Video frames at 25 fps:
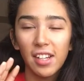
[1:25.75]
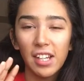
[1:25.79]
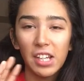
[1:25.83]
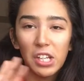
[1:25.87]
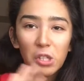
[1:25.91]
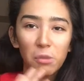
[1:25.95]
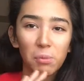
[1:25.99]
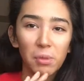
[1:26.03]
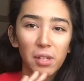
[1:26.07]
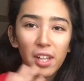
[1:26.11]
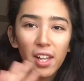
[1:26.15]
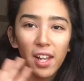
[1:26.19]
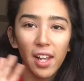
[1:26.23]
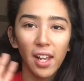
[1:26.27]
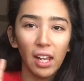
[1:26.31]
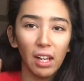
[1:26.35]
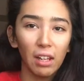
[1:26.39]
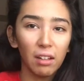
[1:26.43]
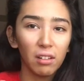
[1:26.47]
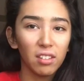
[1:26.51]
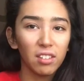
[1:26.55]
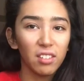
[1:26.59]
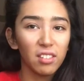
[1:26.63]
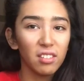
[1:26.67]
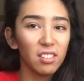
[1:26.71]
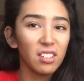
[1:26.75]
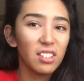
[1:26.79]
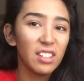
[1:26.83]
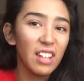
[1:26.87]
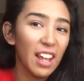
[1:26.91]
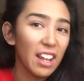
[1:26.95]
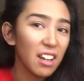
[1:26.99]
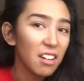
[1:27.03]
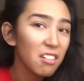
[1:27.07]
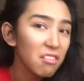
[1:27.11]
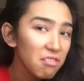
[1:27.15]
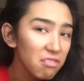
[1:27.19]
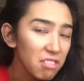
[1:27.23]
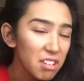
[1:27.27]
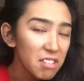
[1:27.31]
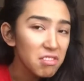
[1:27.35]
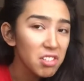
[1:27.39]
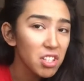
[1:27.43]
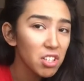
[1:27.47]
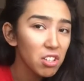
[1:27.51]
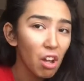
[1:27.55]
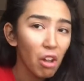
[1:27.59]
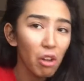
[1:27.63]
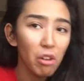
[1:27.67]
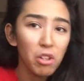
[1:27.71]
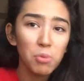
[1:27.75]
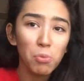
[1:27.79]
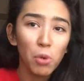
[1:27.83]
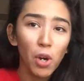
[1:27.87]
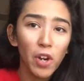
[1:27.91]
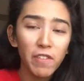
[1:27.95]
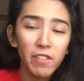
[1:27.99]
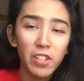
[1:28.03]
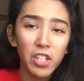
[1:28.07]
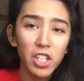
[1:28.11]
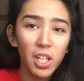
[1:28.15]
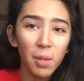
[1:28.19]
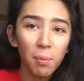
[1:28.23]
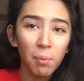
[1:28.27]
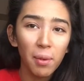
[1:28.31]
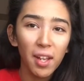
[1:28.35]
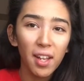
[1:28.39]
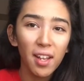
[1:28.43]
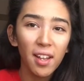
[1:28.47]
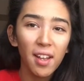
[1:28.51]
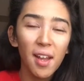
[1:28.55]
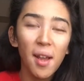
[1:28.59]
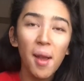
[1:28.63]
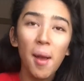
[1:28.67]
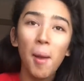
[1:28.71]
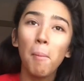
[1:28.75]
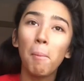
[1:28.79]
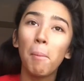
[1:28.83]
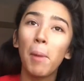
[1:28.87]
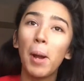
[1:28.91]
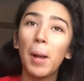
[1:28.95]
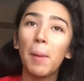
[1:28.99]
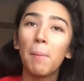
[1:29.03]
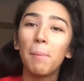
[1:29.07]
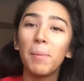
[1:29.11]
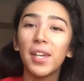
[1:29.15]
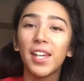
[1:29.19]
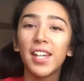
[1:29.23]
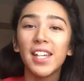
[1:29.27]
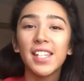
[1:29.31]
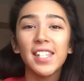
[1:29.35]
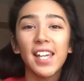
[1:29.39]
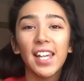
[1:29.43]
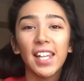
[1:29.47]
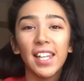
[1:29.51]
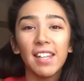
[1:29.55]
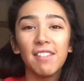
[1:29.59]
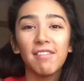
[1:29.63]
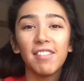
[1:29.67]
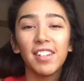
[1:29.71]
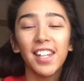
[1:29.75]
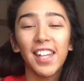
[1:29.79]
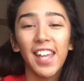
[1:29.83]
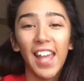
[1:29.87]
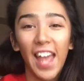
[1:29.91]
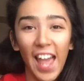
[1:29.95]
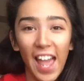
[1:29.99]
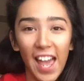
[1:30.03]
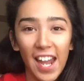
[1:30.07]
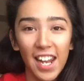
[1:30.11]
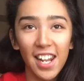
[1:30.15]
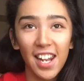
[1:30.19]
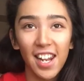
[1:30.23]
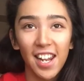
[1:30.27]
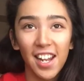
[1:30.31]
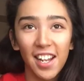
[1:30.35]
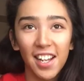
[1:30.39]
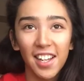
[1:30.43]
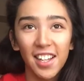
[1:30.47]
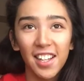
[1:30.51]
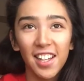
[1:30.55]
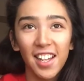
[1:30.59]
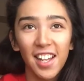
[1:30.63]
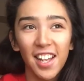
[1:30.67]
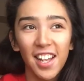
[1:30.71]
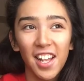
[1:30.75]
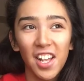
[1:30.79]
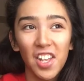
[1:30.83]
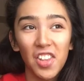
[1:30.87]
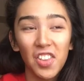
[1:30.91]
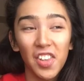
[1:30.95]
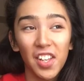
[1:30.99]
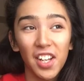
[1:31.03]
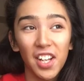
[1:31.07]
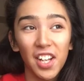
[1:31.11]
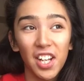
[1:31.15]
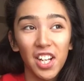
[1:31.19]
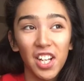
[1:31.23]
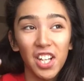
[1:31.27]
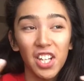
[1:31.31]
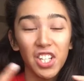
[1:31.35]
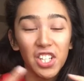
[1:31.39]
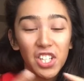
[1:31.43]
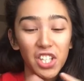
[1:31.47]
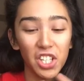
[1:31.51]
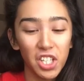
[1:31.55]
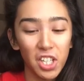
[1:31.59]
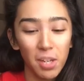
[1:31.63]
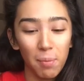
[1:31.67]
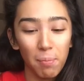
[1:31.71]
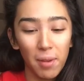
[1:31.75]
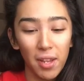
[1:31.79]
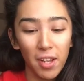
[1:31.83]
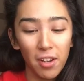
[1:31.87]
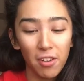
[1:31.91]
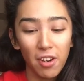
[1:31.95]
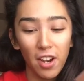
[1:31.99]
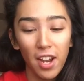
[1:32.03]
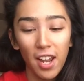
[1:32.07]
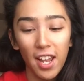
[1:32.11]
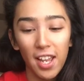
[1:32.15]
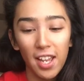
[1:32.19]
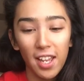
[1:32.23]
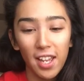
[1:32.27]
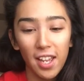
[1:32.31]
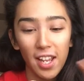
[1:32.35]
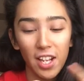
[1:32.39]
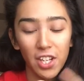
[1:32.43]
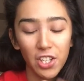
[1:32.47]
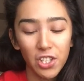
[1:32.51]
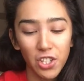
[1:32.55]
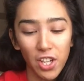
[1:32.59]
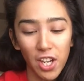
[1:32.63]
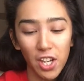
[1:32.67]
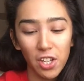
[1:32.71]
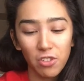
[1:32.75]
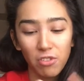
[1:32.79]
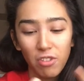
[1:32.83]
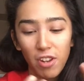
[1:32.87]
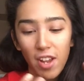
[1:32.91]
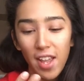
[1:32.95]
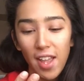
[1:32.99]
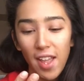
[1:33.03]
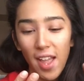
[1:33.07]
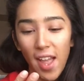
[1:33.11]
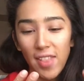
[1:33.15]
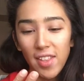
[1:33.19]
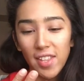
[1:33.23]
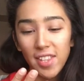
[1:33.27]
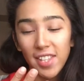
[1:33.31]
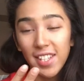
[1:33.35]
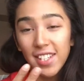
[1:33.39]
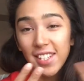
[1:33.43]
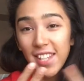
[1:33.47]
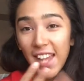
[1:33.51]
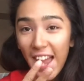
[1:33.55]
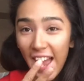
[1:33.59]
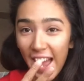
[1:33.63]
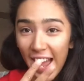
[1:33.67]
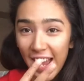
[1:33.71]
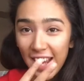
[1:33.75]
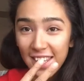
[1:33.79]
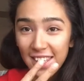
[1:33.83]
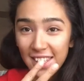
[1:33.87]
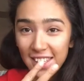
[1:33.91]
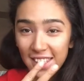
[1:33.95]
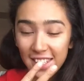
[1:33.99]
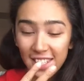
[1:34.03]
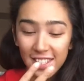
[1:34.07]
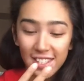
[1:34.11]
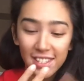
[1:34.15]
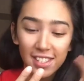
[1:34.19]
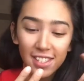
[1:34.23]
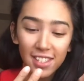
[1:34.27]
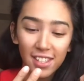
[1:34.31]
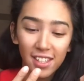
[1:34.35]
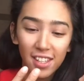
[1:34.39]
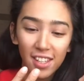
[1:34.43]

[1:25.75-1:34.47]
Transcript: it'll be like $10-15 more for shipping, but because I live in Canada, the shipping rate, exchange rate, and then the taxes